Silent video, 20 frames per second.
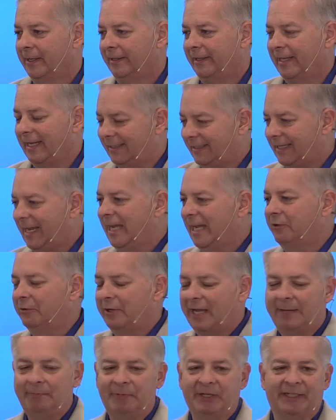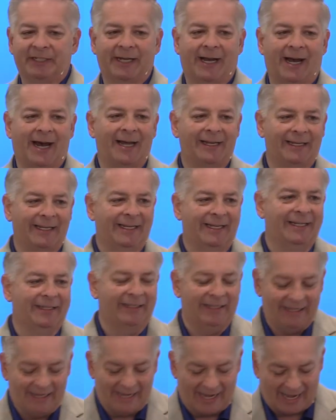that Daniel had been caught in
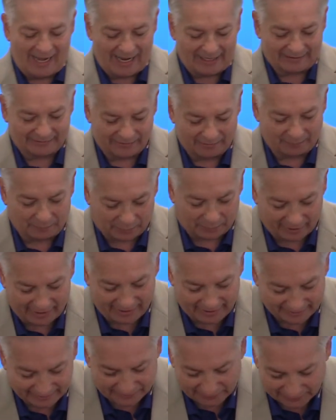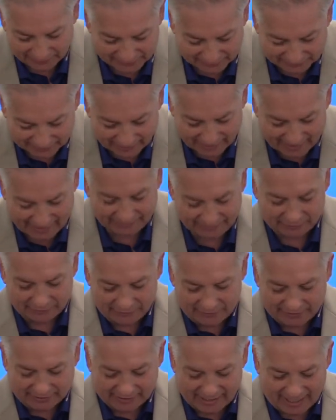the act of praying to his God, to
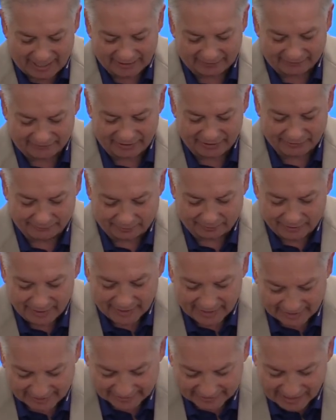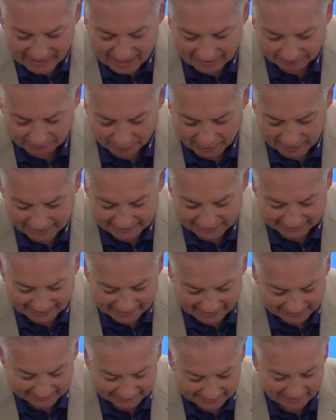the God of Israel, and not praying to
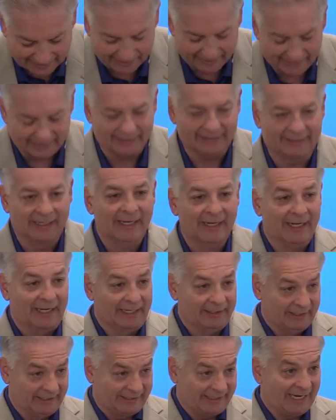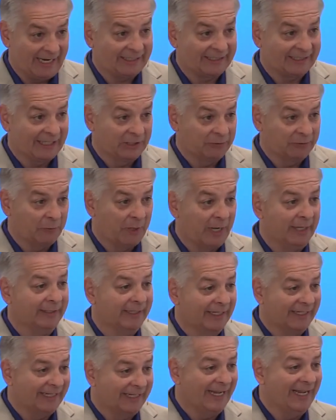King Darius. And the text says what?
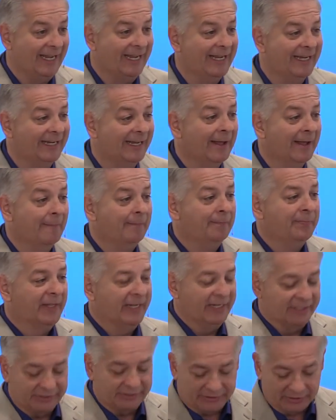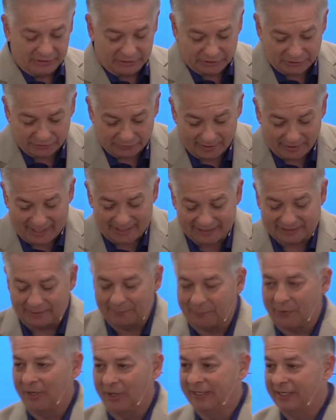The king is distressed
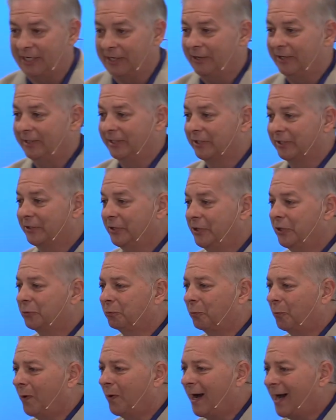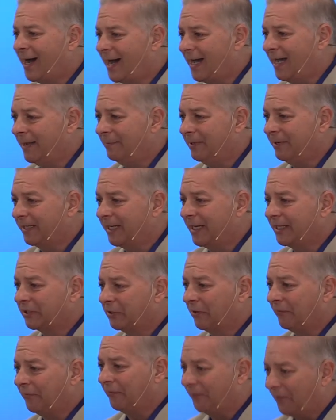upon hearing this news. Why? Because
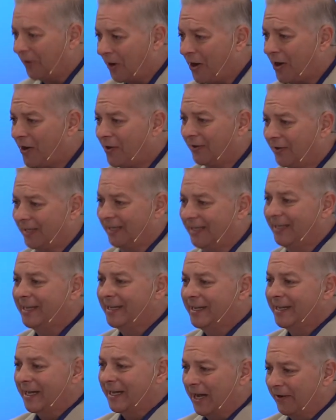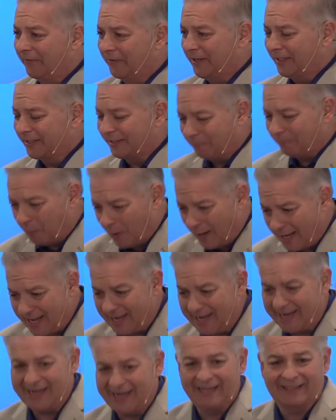the folly of his
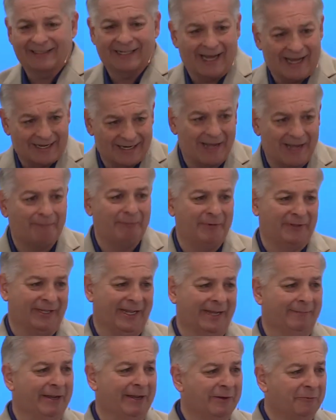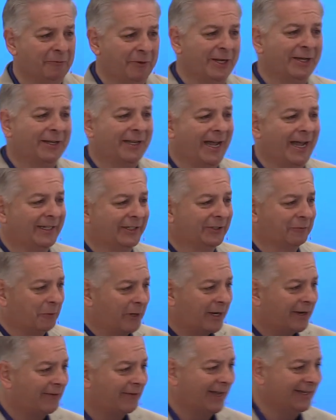way has caught up with him. He realizes,
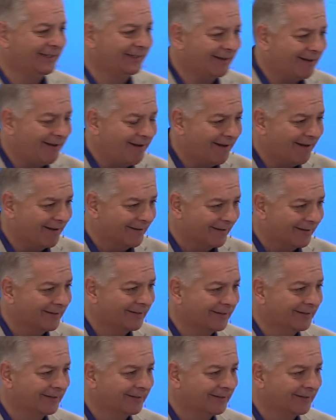what have I done?